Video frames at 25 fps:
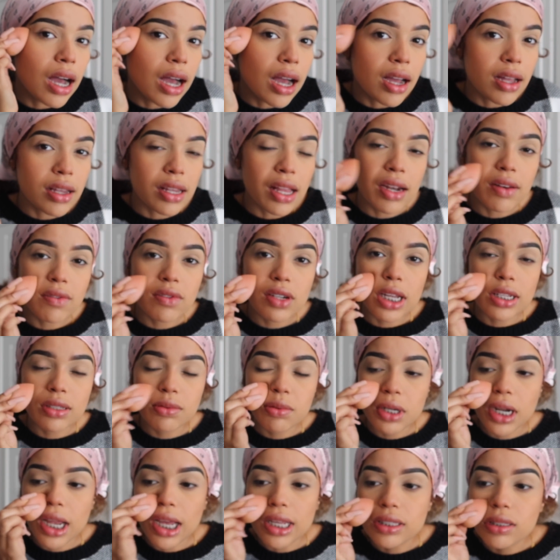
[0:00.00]
a lot of you guys
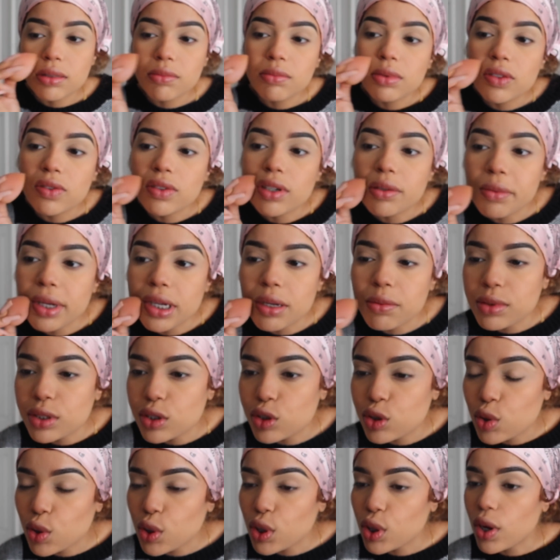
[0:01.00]
been asking me for a makeup
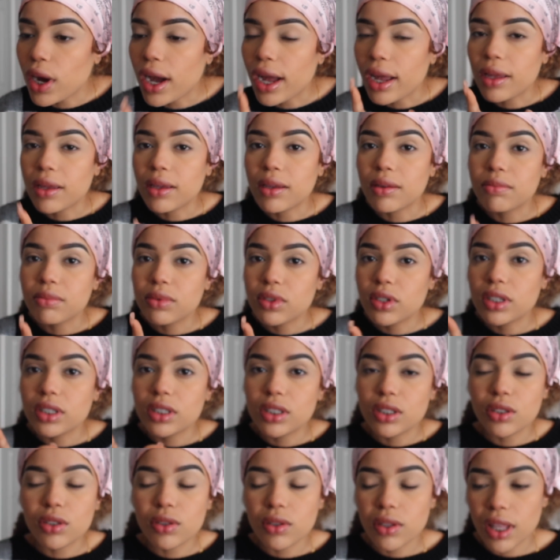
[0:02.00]
tutorial. I am going
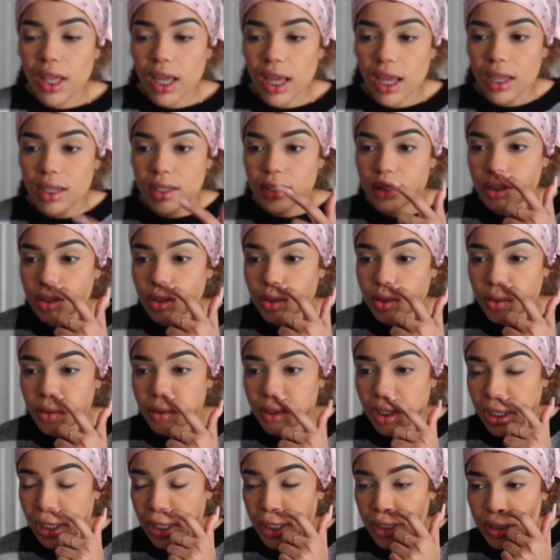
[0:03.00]
to do that soon,
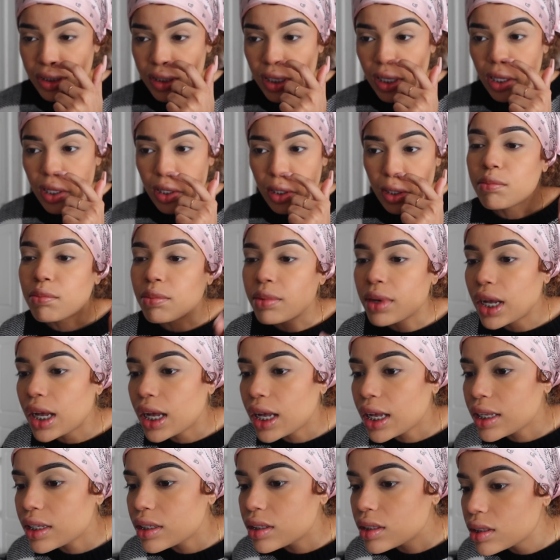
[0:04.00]
like I said,
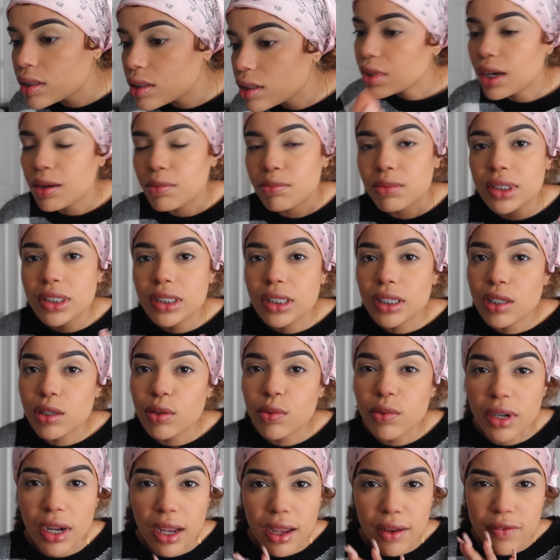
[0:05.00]
but I'm gonna see you
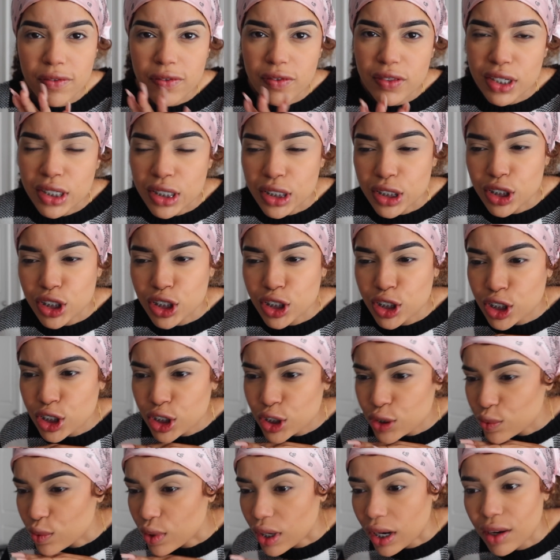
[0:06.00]
when I finish
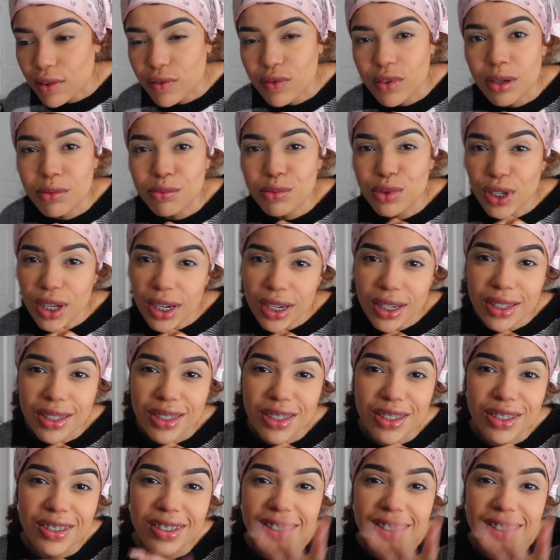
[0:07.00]
whatever I'm trying to